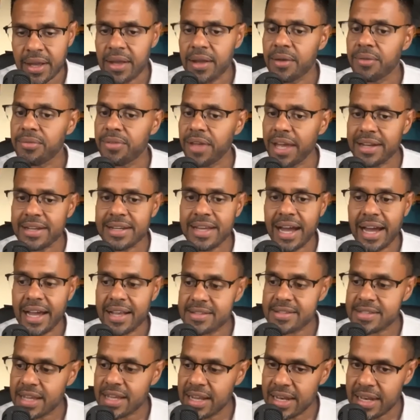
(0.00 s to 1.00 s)
Then,
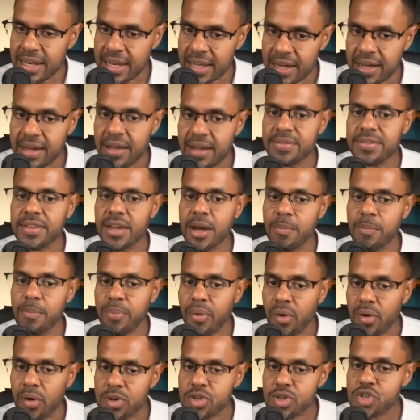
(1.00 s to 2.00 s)
guys, learn the
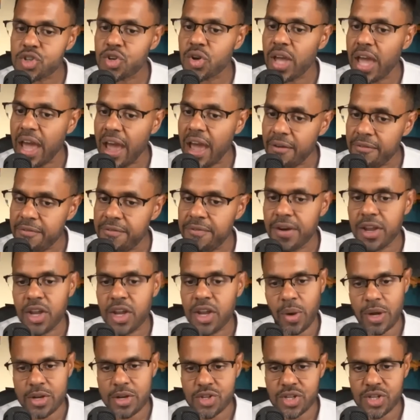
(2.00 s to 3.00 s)
approach to every
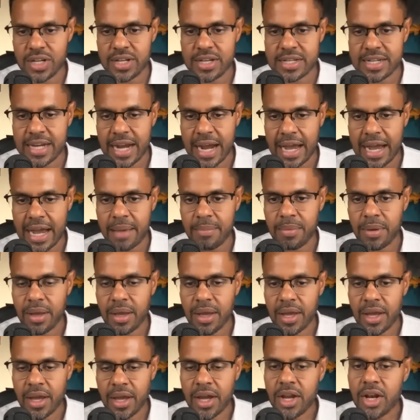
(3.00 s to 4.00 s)
question type.
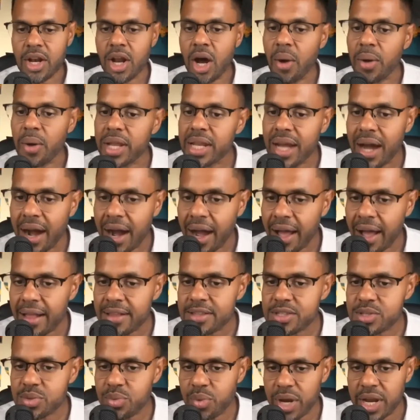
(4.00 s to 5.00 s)
Now, in
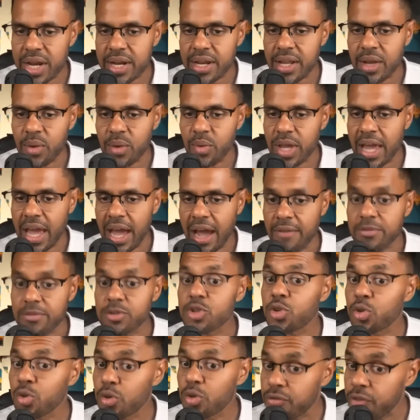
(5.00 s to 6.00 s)
IELTS reading, we have
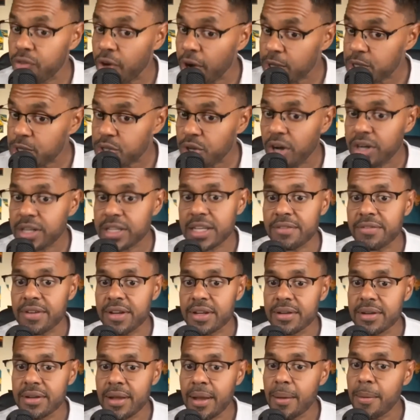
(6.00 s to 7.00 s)
true, false, not
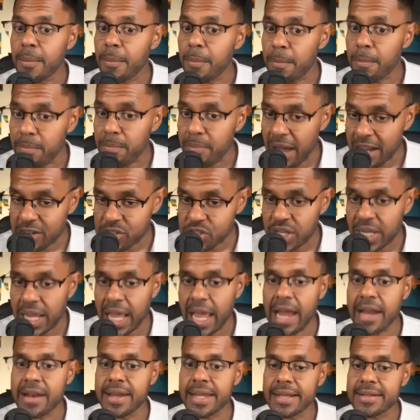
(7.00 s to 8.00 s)
given, matching
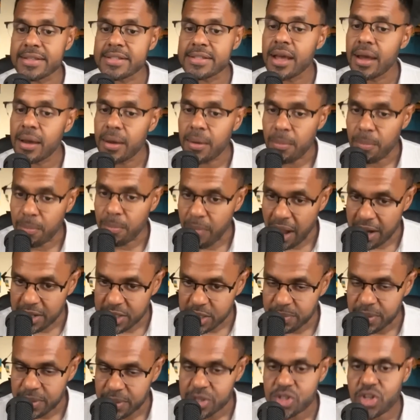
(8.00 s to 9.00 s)
headings,
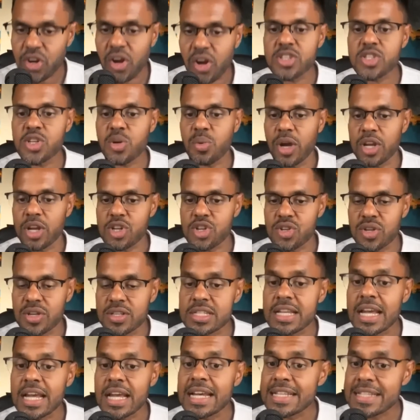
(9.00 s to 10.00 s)
multiple choice
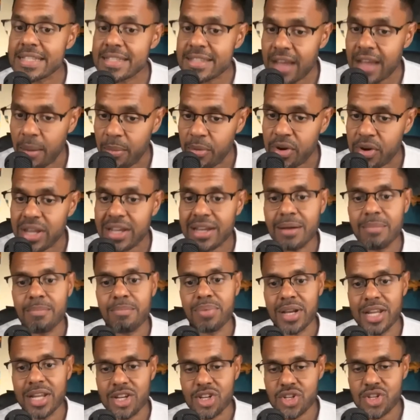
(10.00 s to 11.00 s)
questions, summary
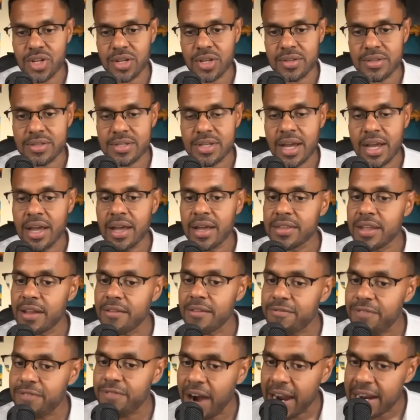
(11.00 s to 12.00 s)
completions,
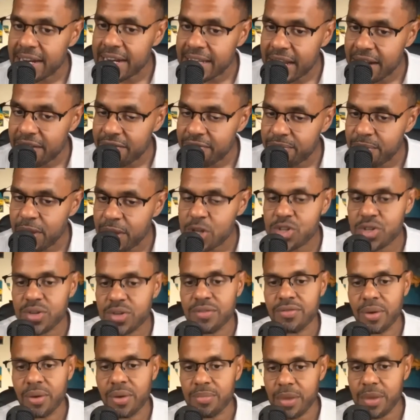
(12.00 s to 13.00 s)
then finding
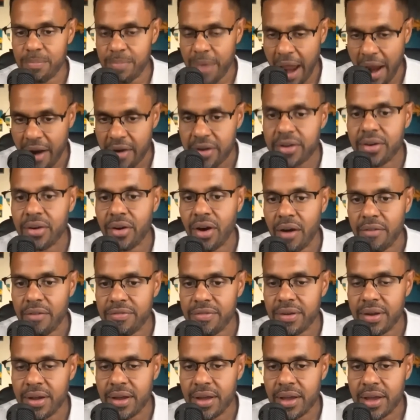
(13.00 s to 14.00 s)
information from the
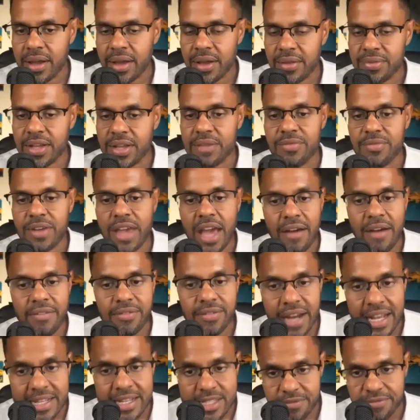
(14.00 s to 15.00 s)
paragraph. Then we have
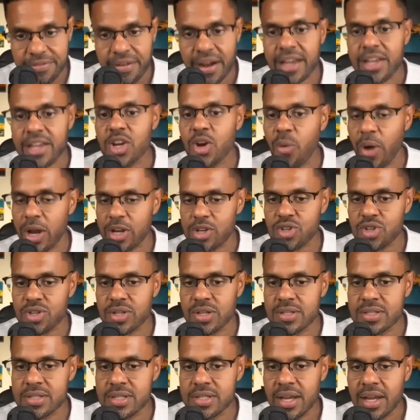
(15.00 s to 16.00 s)
classifying
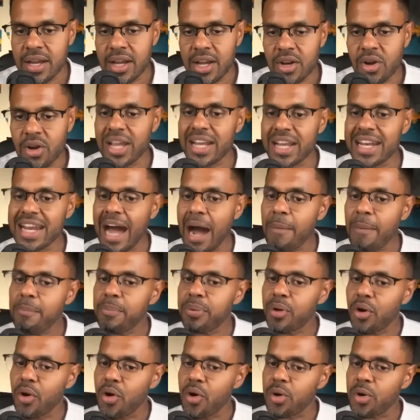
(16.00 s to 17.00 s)
questions. Now, in our
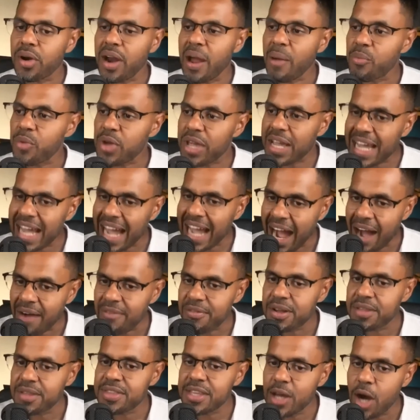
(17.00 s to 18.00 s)
program, we
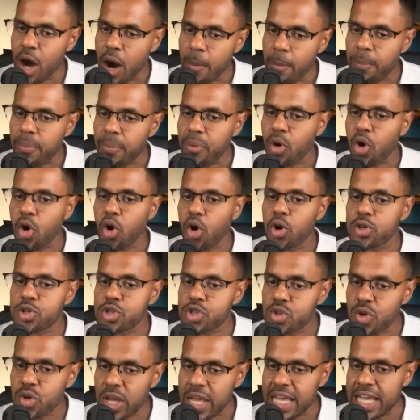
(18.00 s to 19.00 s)
cover the
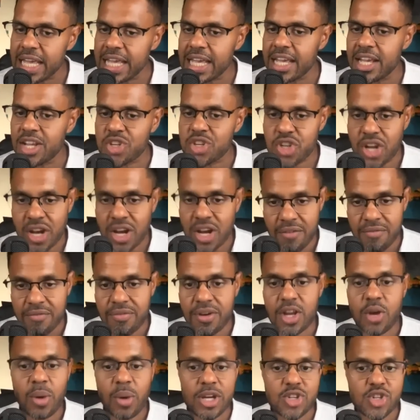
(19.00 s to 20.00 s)
approach to each and
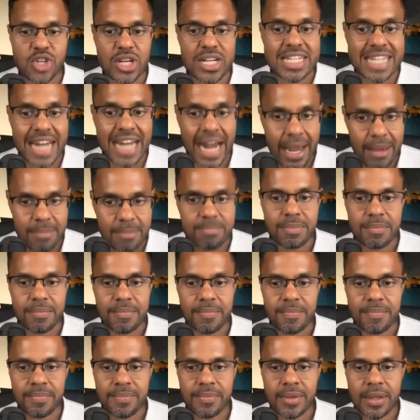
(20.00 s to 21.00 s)
every question type.
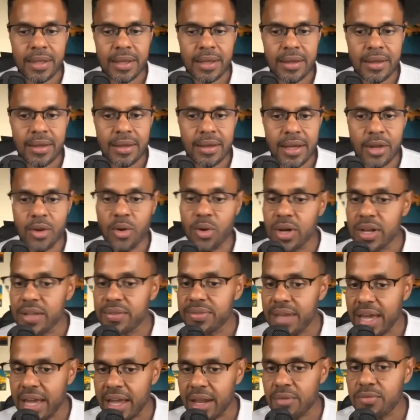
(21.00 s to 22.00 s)
And only
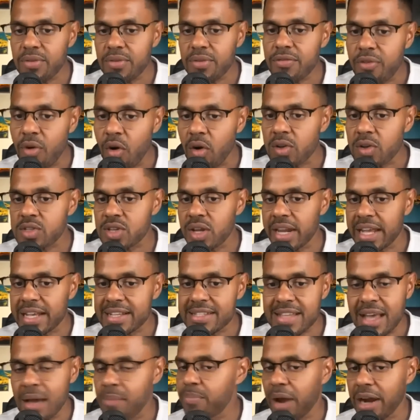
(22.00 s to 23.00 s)
then we focus on
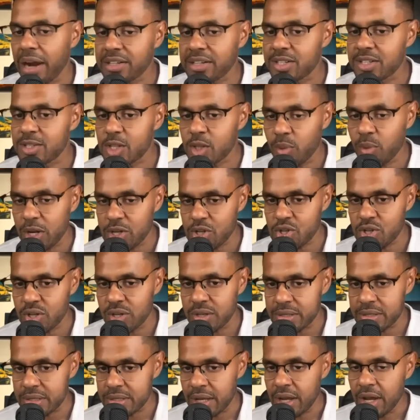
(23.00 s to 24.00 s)
exam practice
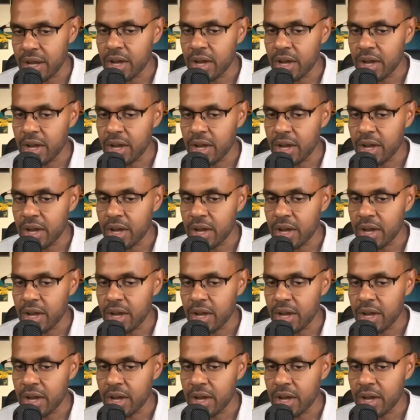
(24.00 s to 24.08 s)
questions.